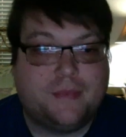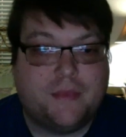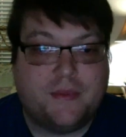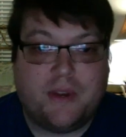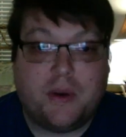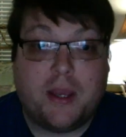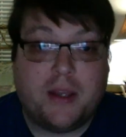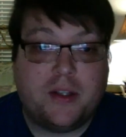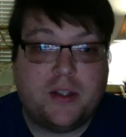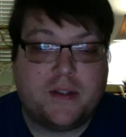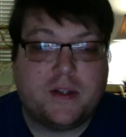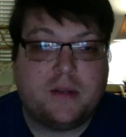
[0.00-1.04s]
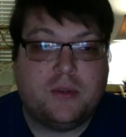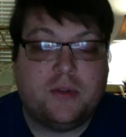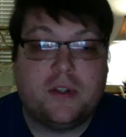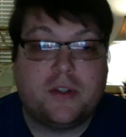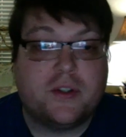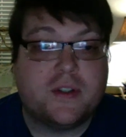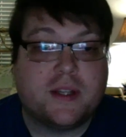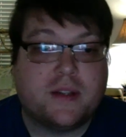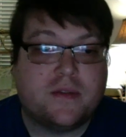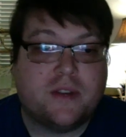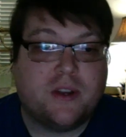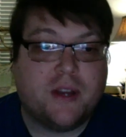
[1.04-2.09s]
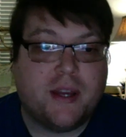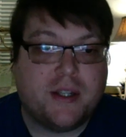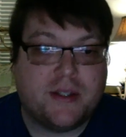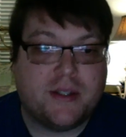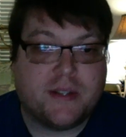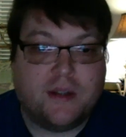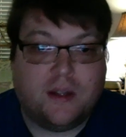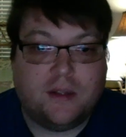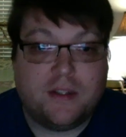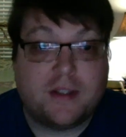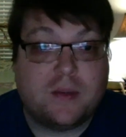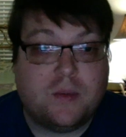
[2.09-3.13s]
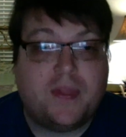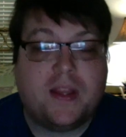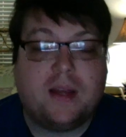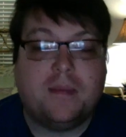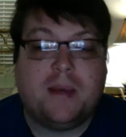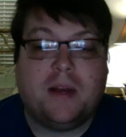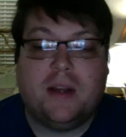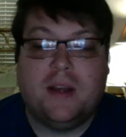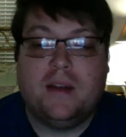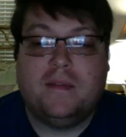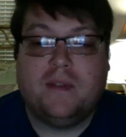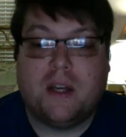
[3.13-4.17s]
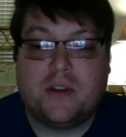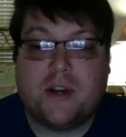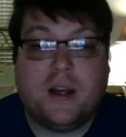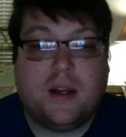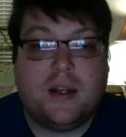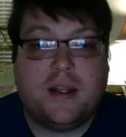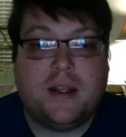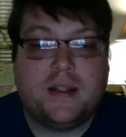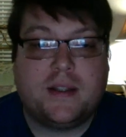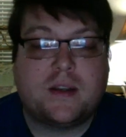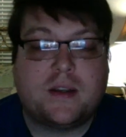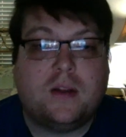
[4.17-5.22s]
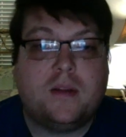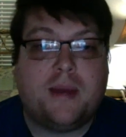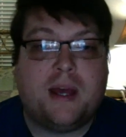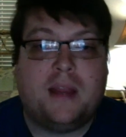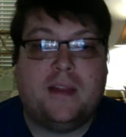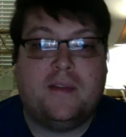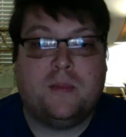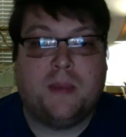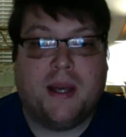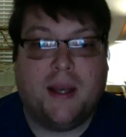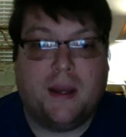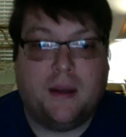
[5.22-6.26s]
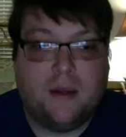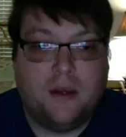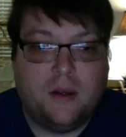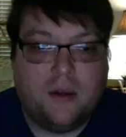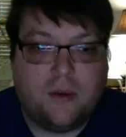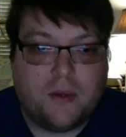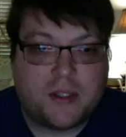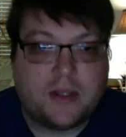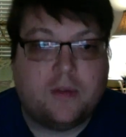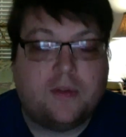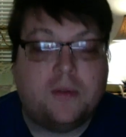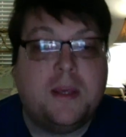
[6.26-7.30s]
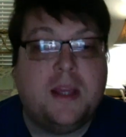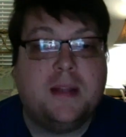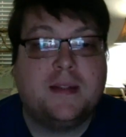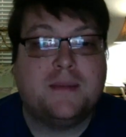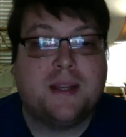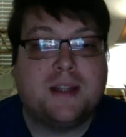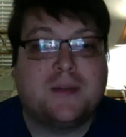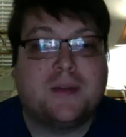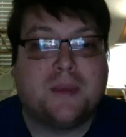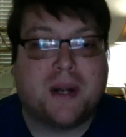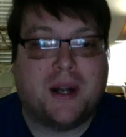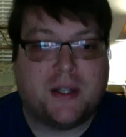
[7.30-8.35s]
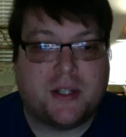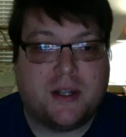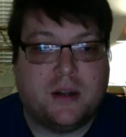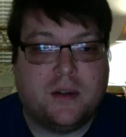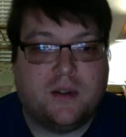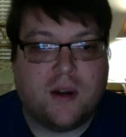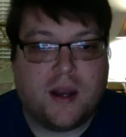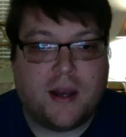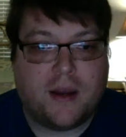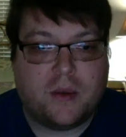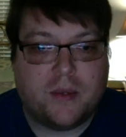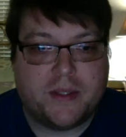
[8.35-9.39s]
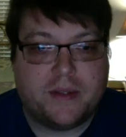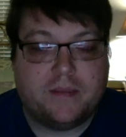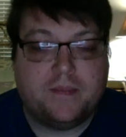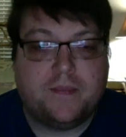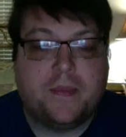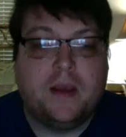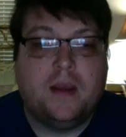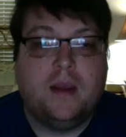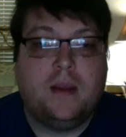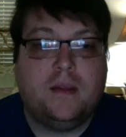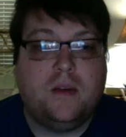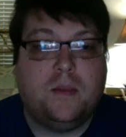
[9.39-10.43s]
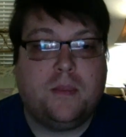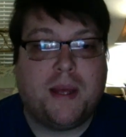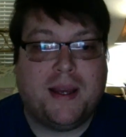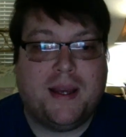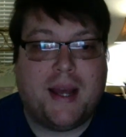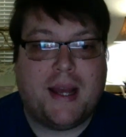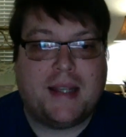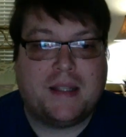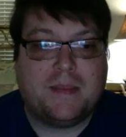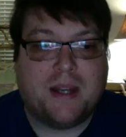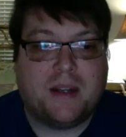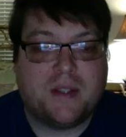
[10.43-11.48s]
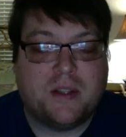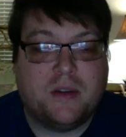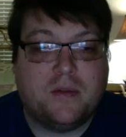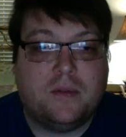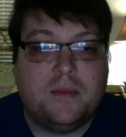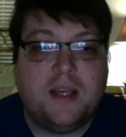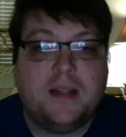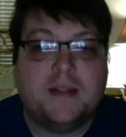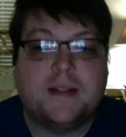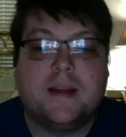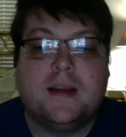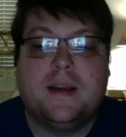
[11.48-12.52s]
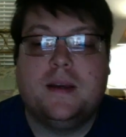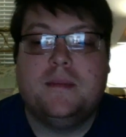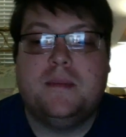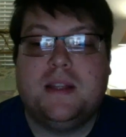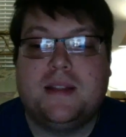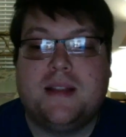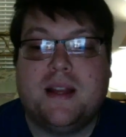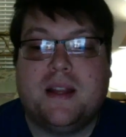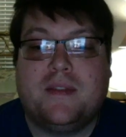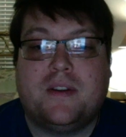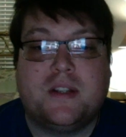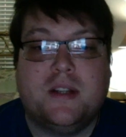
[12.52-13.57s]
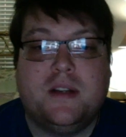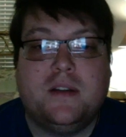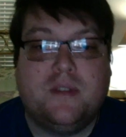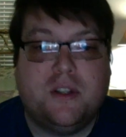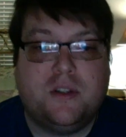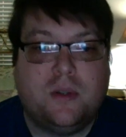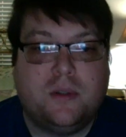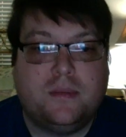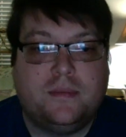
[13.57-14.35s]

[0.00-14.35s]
variations on mudras, just like there's variations on all of this. The one thing about Vajrayana is it's called the path of upaya, or skillful means mixed with prajna, or higher wisdom. The upaya aspect of skillful means that if there's an individual